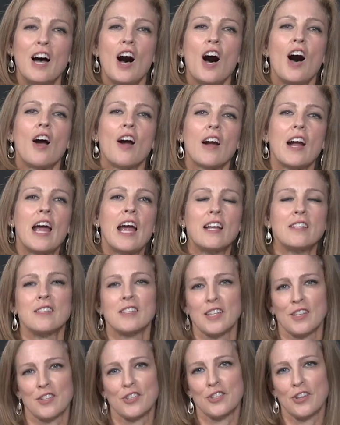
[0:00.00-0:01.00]
Our
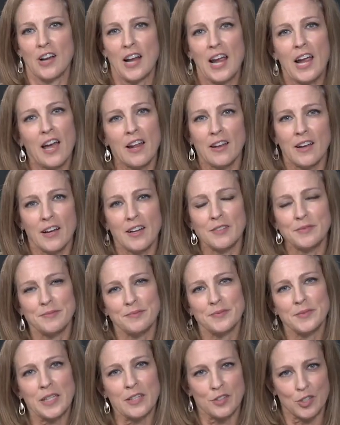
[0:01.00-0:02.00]
ancestor Hannah
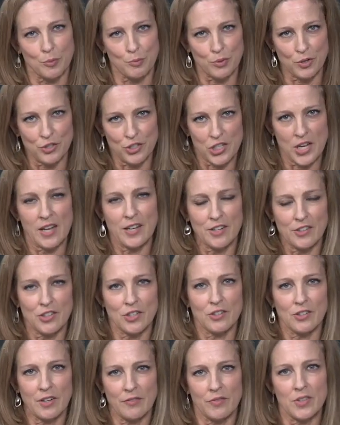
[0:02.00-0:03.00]
is a
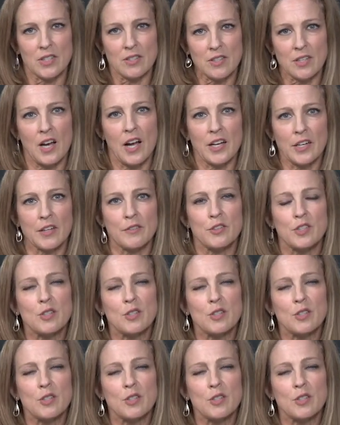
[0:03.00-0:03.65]
progenitor of this kind of